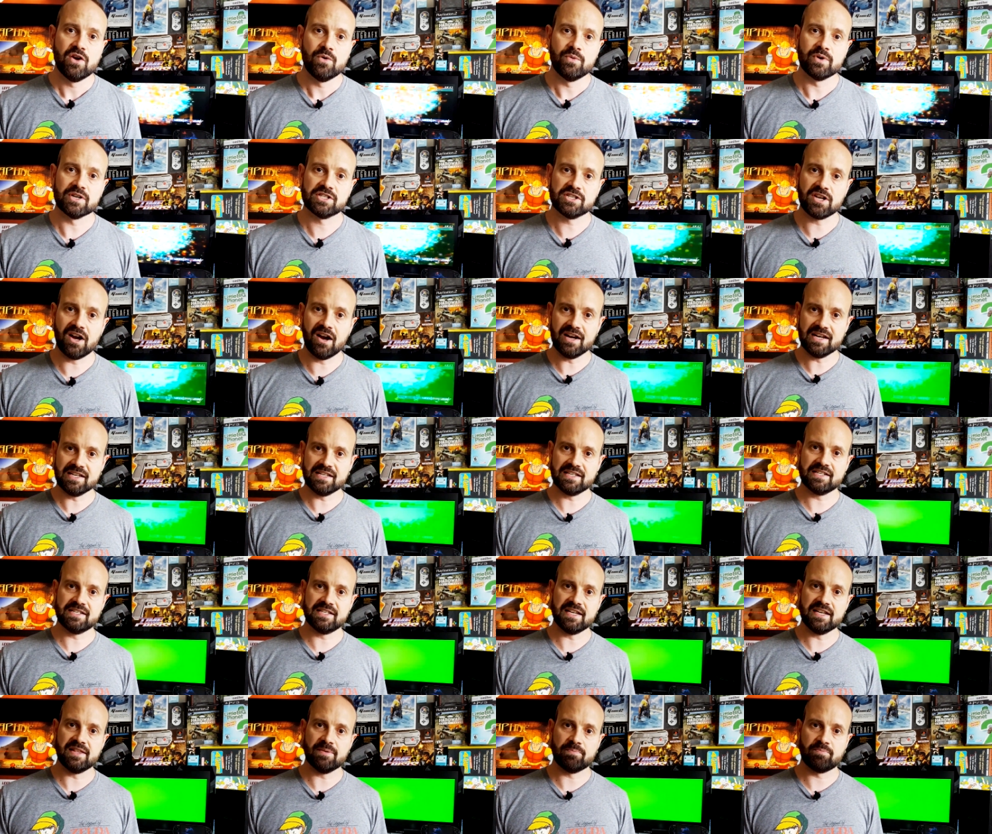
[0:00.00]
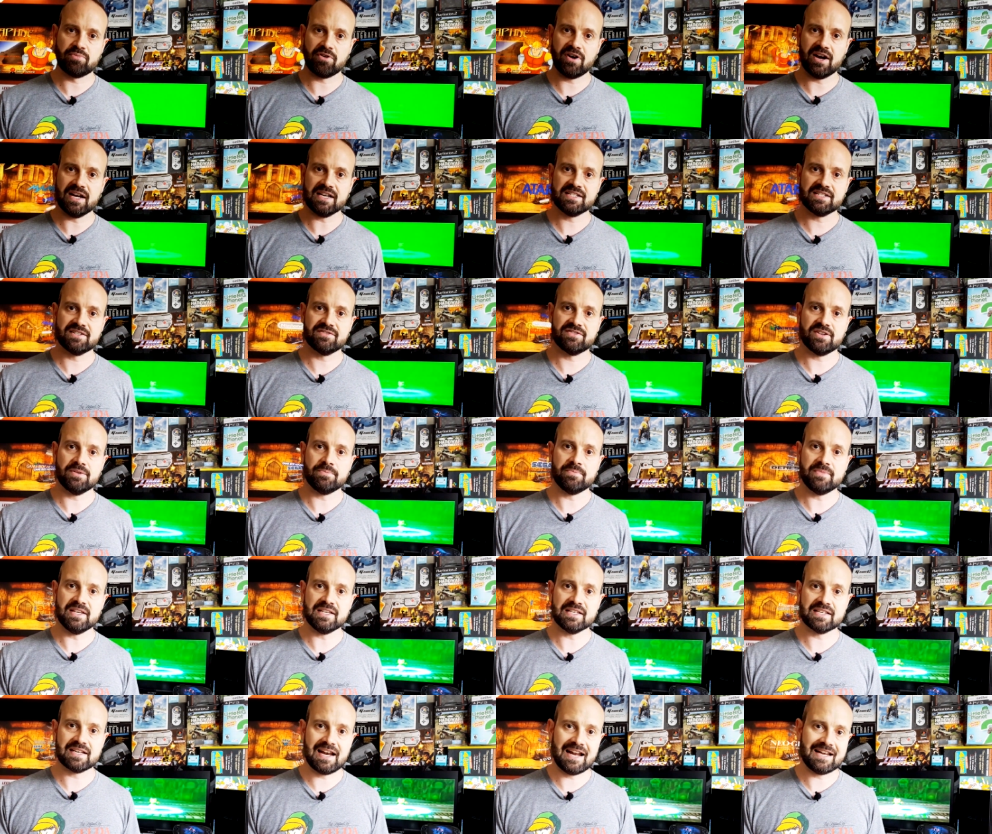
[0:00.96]
we're starting to see the price of some of
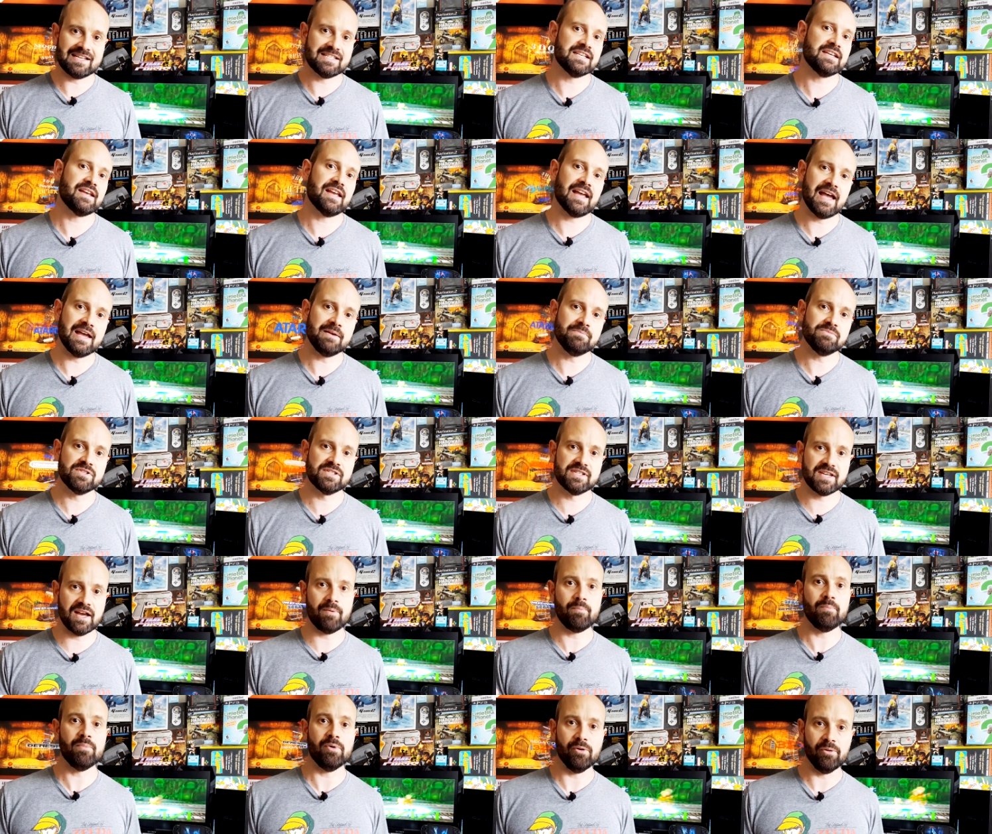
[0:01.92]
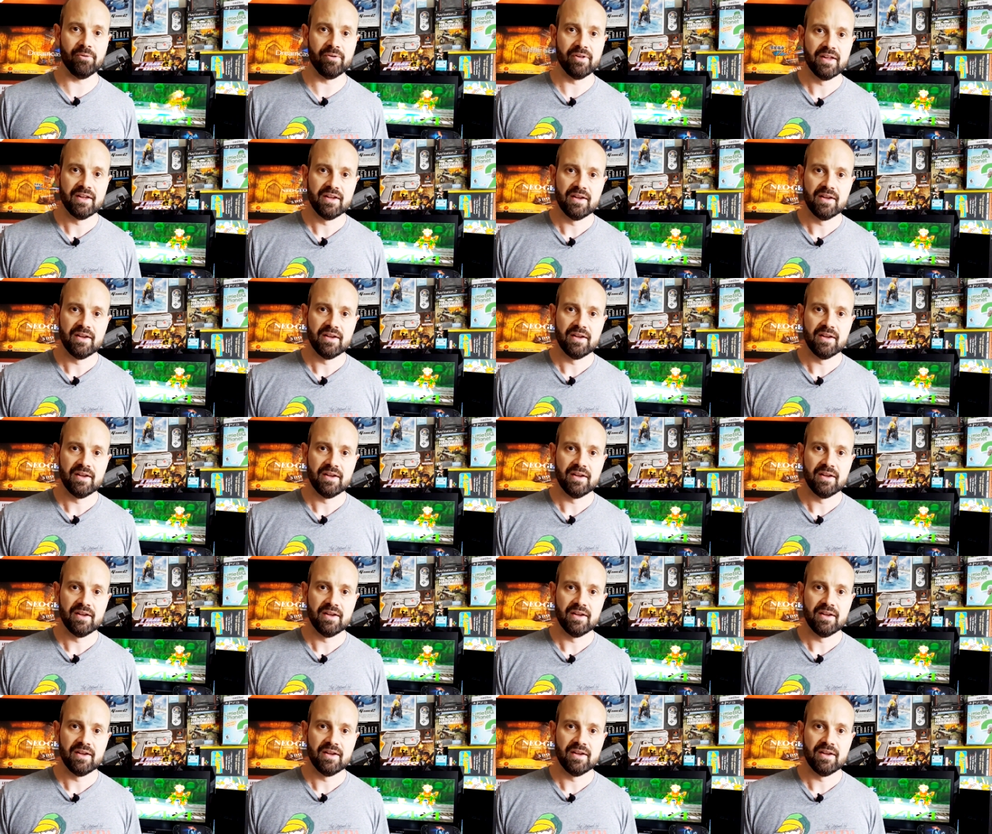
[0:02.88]
these classic games tumble.